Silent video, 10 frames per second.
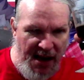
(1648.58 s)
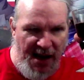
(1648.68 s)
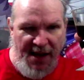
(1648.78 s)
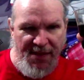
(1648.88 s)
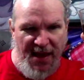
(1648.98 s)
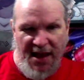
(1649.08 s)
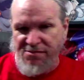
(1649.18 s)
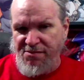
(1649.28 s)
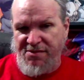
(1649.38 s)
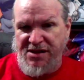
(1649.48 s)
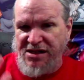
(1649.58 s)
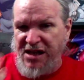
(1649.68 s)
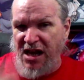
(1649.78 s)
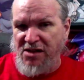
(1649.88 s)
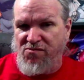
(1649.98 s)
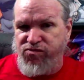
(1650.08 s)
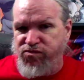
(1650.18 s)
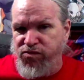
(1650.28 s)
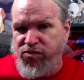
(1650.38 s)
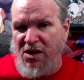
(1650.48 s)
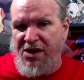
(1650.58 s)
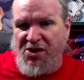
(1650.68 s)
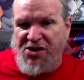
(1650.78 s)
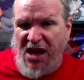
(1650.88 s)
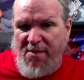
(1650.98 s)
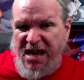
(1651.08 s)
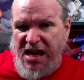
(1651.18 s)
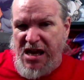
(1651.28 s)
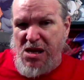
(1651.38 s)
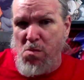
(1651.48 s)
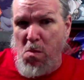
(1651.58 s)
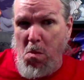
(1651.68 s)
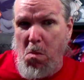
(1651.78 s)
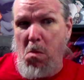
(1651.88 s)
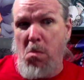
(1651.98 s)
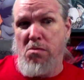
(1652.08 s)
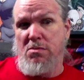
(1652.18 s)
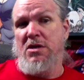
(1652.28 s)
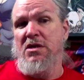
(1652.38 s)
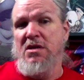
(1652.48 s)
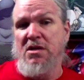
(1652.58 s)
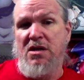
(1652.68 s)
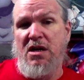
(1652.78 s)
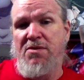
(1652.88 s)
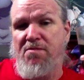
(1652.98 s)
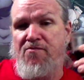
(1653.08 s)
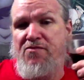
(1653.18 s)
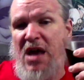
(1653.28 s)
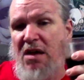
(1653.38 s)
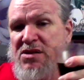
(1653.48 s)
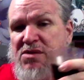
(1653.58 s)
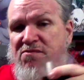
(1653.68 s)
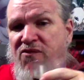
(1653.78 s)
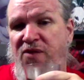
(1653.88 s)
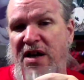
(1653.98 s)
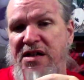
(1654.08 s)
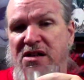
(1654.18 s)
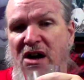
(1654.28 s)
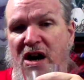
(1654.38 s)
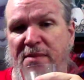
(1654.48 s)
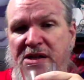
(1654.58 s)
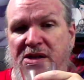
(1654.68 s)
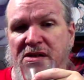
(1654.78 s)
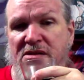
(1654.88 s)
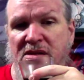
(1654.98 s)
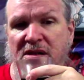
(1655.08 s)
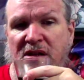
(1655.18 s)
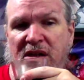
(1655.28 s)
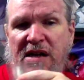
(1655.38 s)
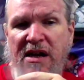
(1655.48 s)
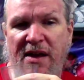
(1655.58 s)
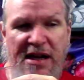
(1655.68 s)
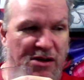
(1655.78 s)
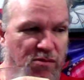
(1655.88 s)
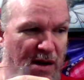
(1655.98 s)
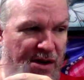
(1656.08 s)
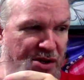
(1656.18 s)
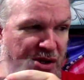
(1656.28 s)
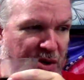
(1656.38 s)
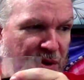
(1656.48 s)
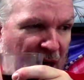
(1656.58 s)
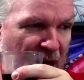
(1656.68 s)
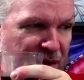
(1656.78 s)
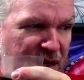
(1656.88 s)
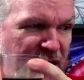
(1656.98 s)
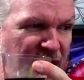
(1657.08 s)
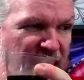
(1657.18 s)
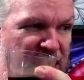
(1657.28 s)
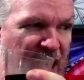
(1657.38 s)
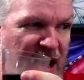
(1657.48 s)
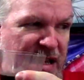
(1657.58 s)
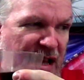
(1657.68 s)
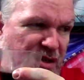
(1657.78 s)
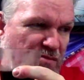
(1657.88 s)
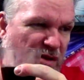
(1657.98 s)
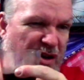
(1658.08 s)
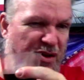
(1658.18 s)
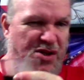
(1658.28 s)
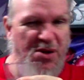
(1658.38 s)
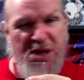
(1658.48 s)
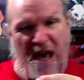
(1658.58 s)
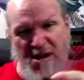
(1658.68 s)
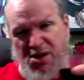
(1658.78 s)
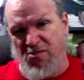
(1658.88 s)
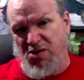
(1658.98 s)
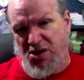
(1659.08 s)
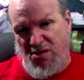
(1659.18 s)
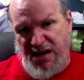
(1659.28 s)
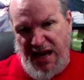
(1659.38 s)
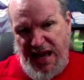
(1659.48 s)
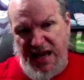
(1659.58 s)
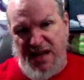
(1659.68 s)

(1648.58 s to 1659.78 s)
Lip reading: And then they did Windows ME, and that was fucking garbage. They did Windows 2000, and I guess Windows 2000 was okay.